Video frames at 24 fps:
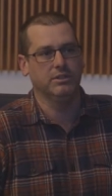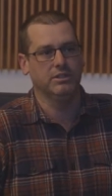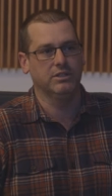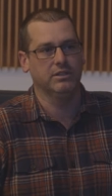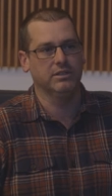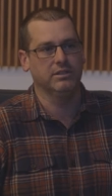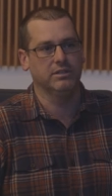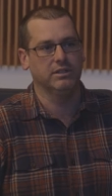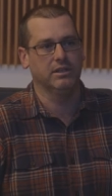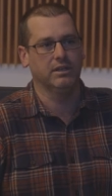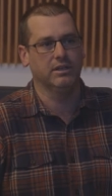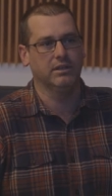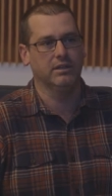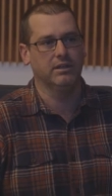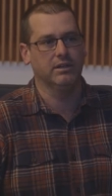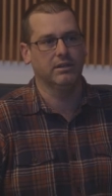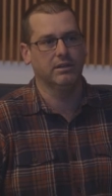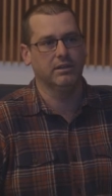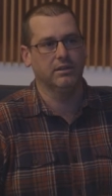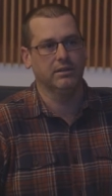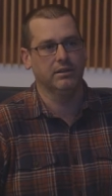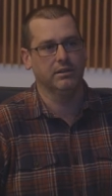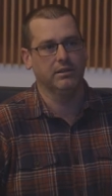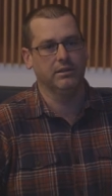which is uh,
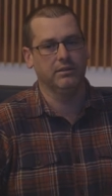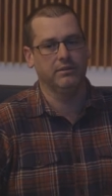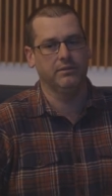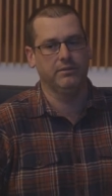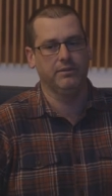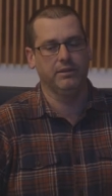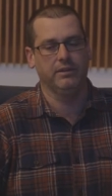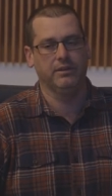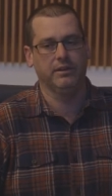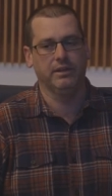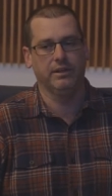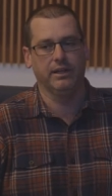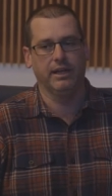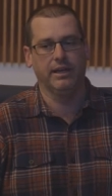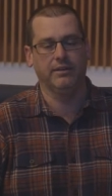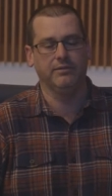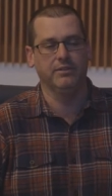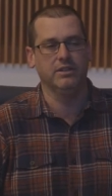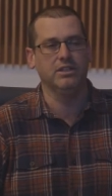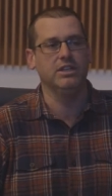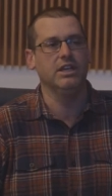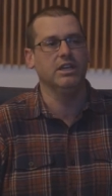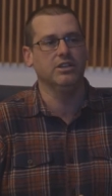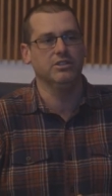uh very
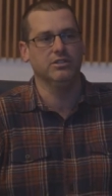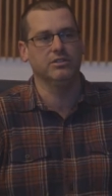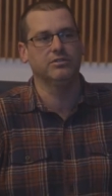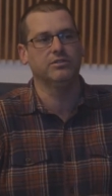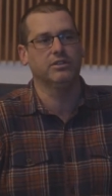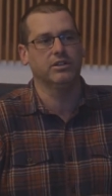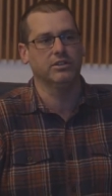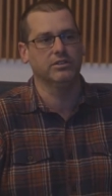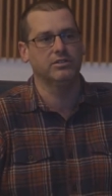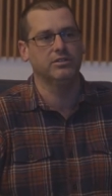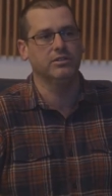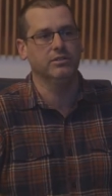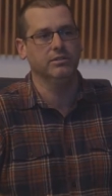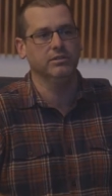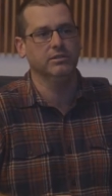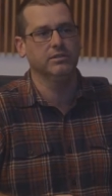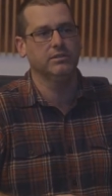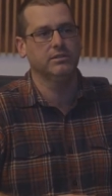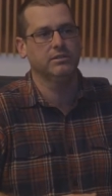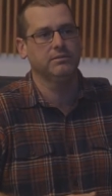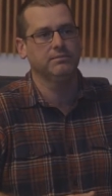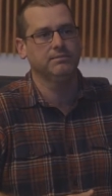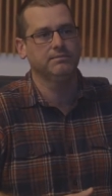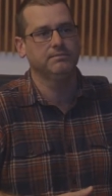advantageous for our
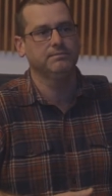students.